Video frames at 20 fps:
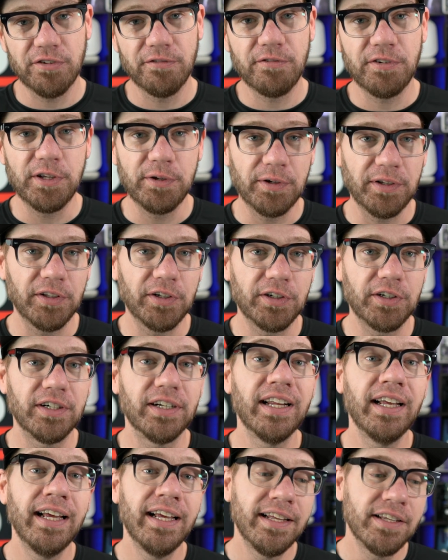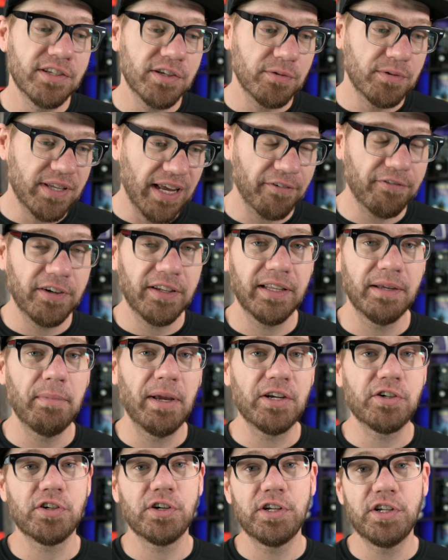for you to learn. So definitely make
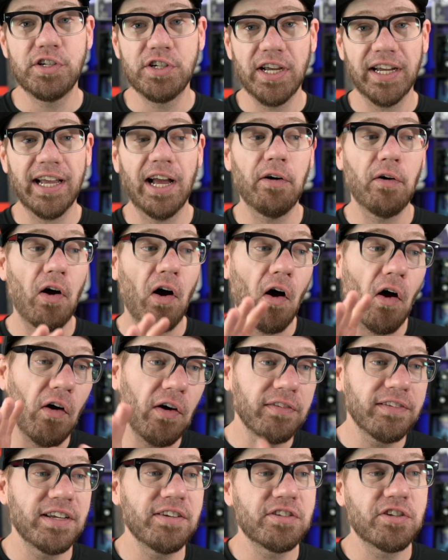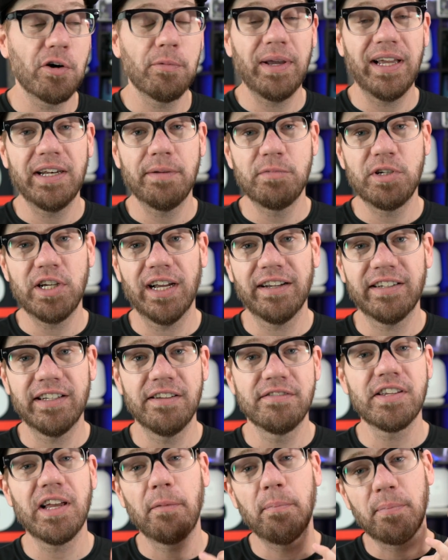sure you check out all these domain
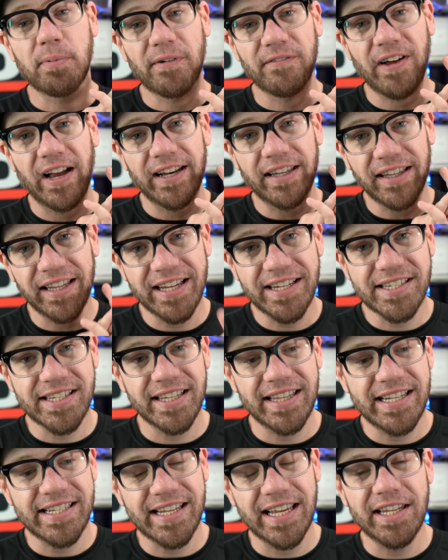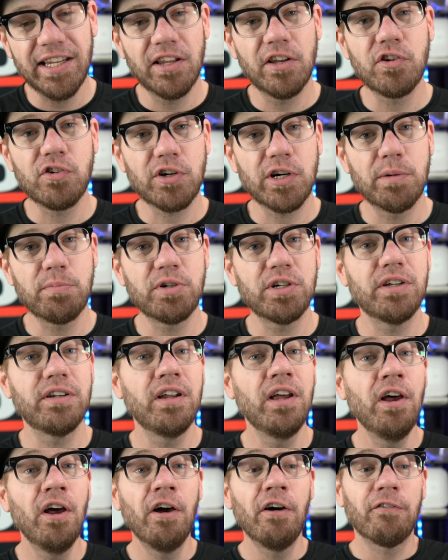objectives. I'll provide links to these in the description
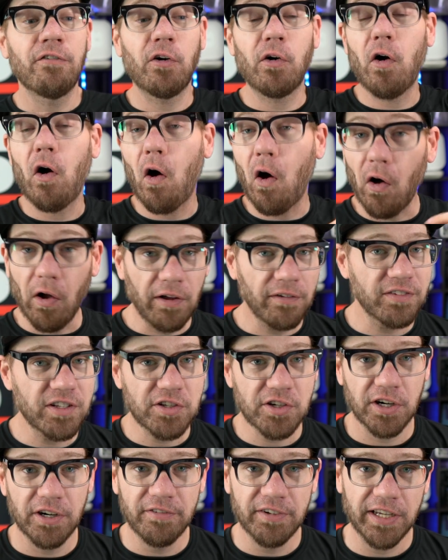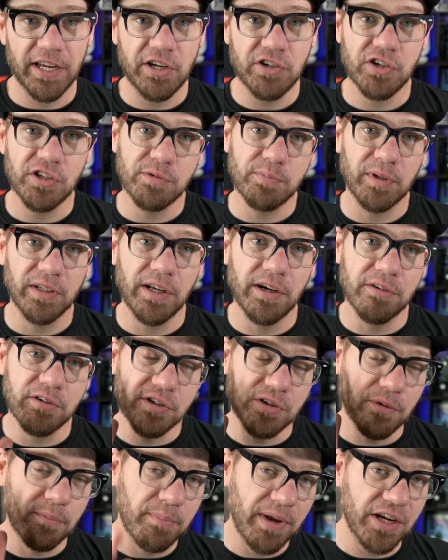for all of the certifications below.
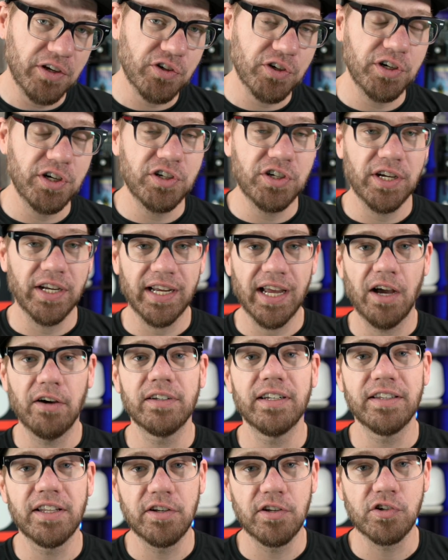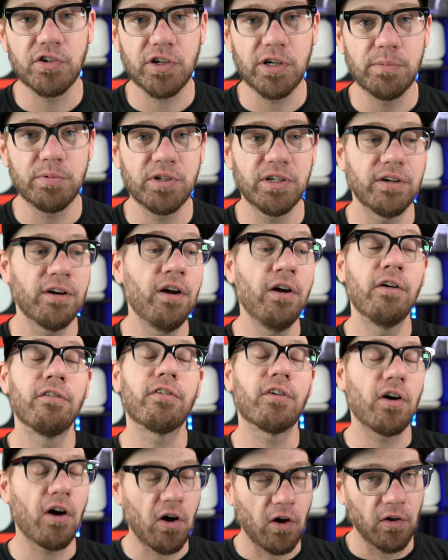So make sure you check out the description
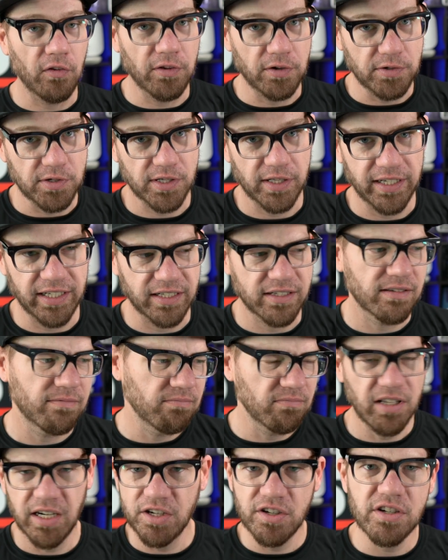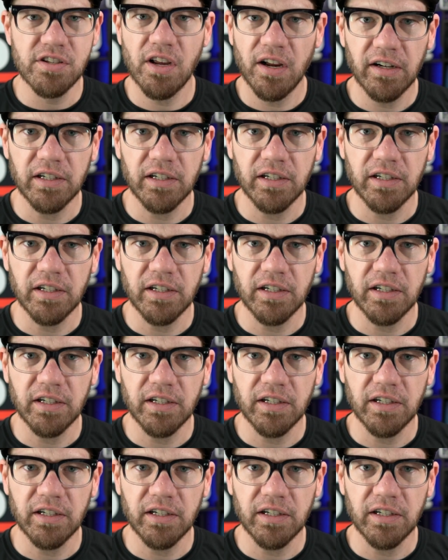for all those links that I just talked